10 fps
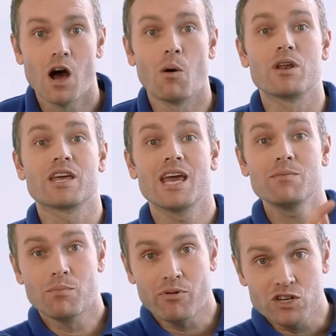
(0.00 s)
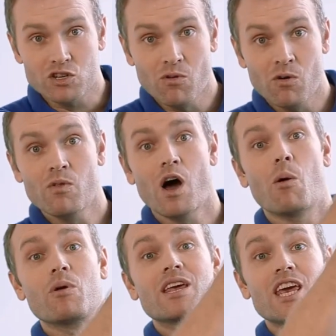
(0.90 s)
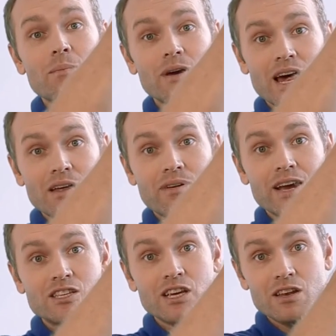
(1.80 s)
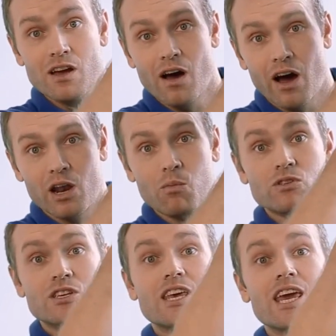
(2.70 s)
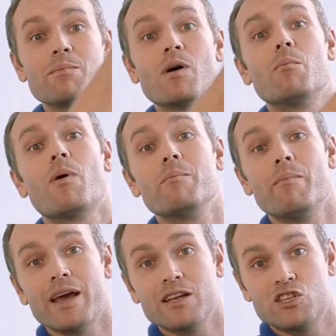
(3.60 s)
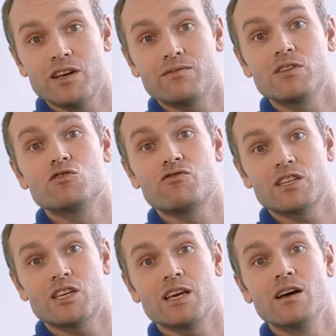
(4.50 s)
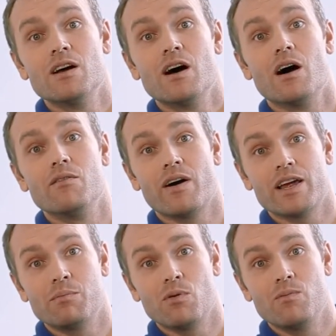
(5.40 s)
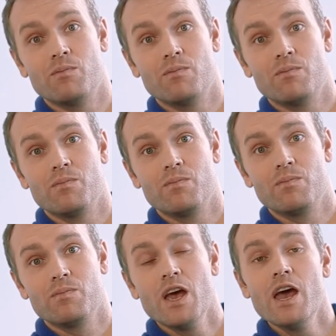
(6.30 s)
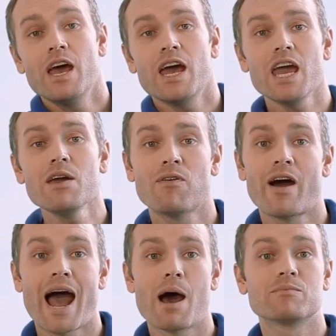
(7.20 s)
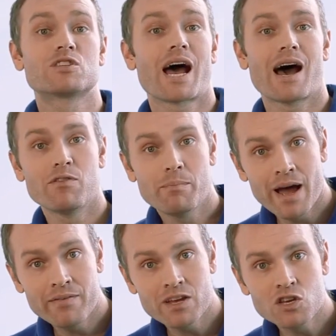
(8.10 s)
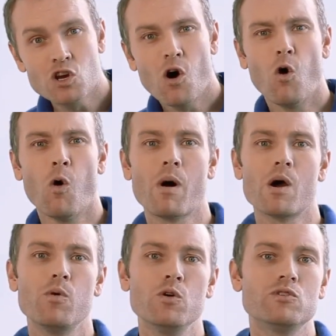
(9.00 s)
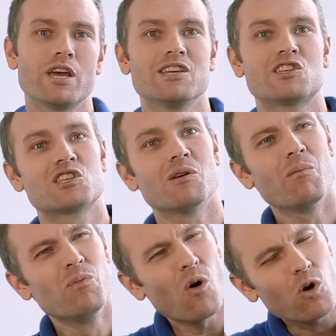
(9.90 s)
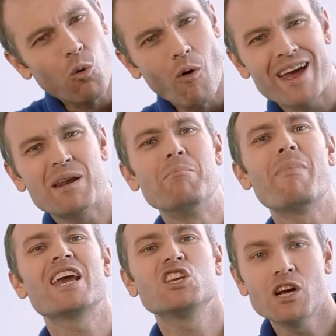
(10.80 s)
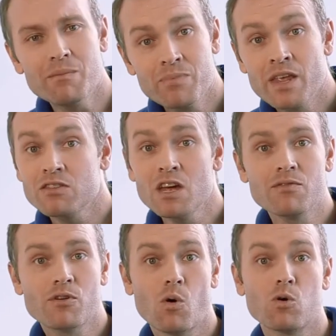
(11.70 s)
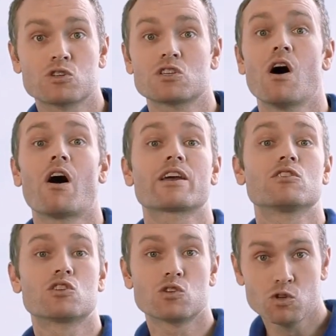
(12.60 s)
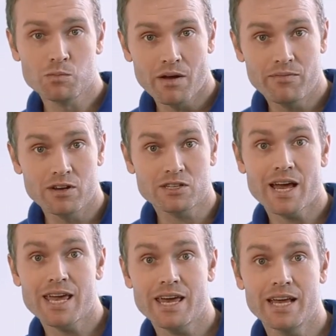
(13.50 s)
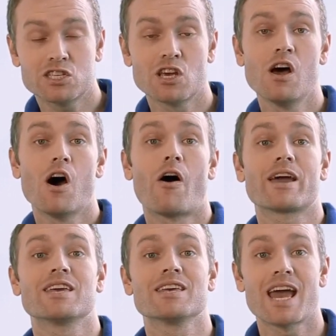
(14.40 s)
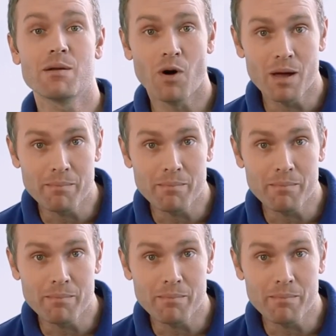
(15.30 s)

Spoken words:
I want to keep the pressure on, I want to keep it elevated, and I want to keep my makeshift dressing available. If I happen to have a bandage or my wound is not quite major, then of course I can source my first aid kit, I can get my